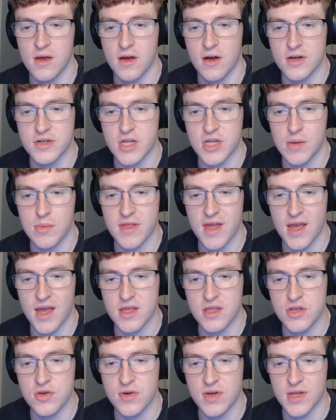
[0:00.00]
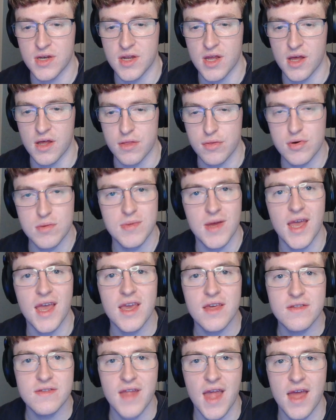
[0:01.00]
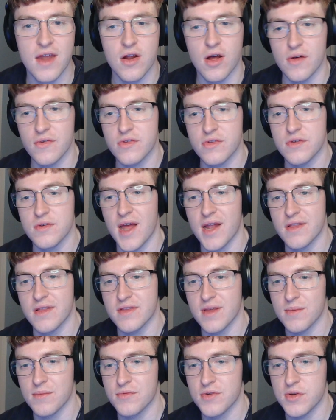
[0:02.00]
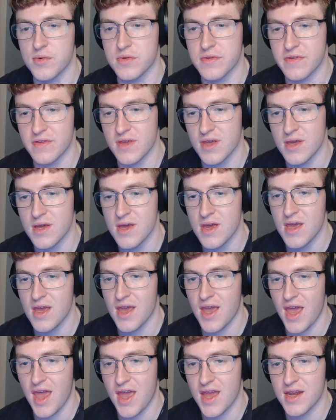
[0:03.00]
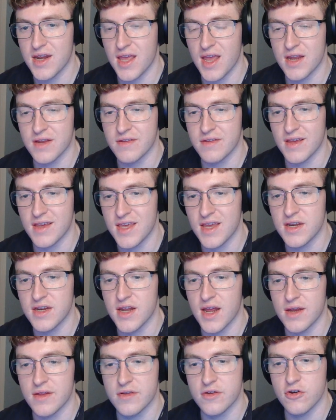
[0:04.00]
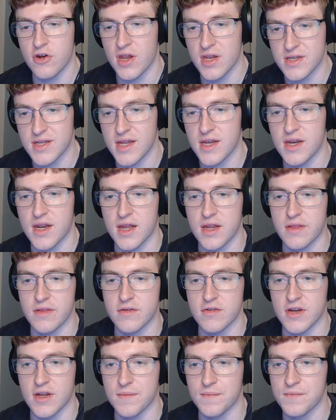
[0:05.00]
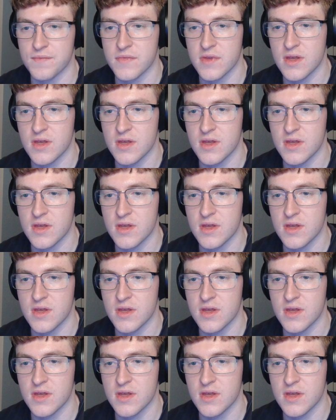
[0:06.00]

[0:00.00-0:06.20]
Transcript: On top of that, you can 3-bet Ace-10 offsuit at some frequency, and hands like King-9 suited and 10-9 suited.